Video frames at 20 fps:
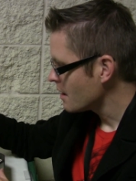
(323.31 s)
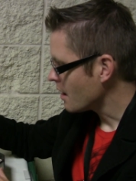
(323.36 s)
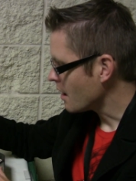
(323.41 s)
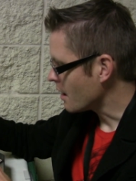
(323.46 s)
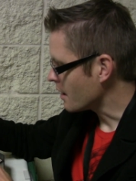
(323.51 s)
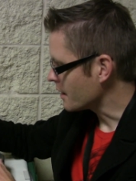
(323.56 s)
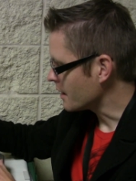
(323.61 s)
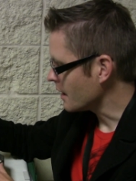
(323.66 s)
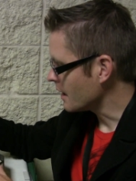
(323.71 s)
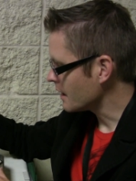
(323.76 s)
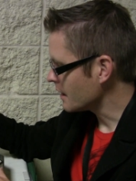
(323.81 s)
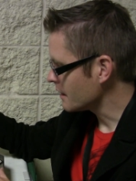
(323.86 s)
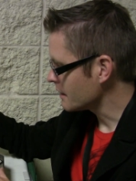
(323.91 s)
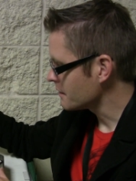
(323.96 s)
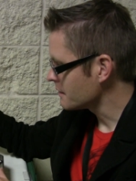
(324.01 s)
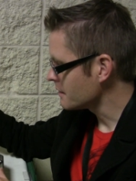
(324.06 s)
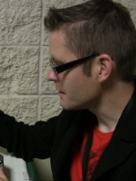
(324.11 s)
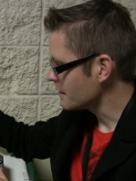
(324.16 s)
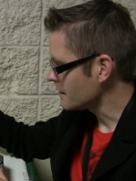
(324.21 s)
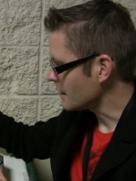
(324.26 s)
are gonna
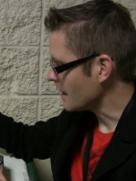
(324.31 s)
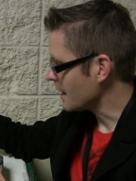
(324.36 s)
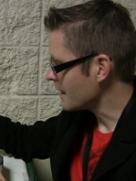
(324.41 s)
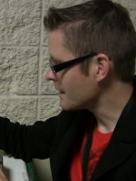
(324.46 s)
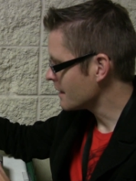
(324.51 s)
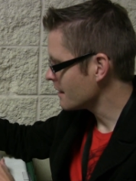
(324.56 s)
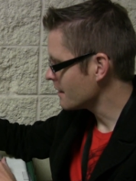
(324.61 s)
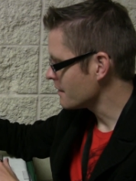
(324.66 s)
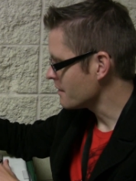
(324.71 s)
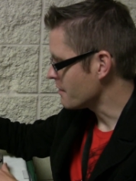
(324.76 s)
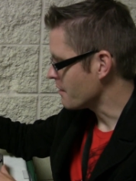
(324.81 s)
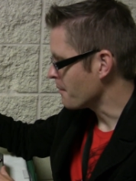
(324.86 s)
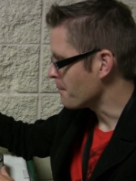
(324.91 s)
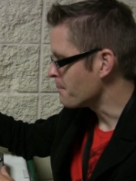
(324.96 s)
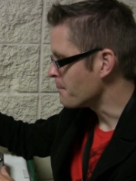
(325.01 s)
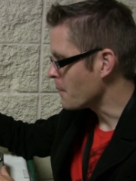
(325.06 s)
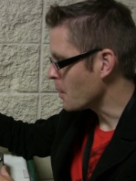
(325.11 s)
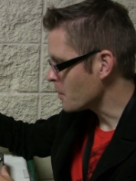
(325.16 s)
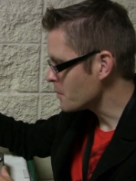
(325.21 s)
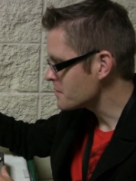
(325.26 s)
like it the
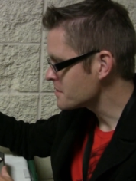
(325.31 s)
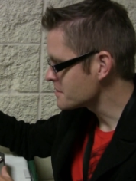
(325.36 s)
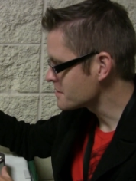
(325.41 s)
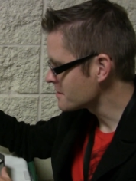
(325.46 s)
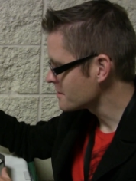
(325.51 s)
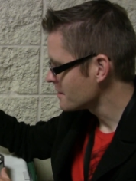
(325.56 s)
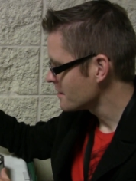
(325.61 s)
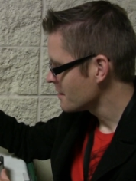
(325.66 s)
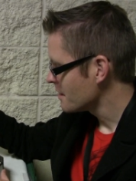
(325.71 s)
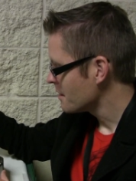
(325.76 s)
most